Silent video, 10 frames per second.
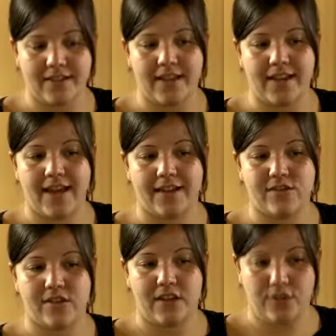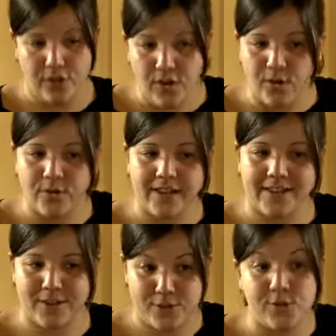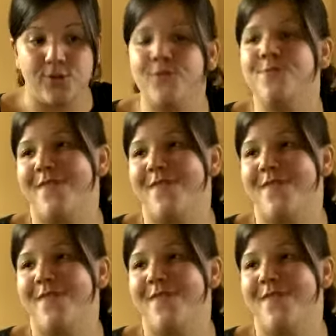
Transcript: and I actually know that they shouldn't